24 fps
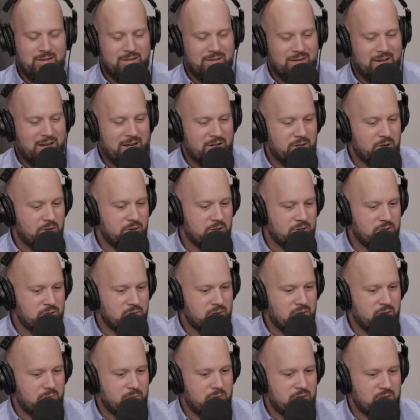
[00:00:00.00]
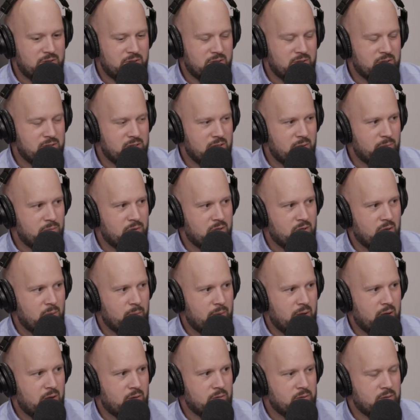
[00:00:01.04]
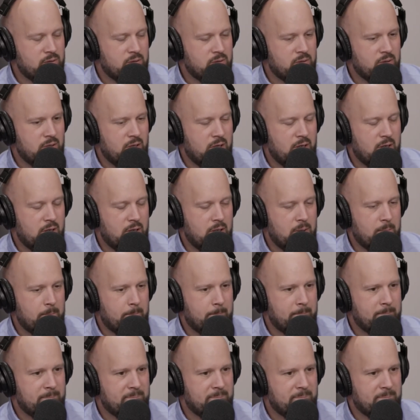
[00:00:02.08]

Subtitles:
I know that you had mentioned something about your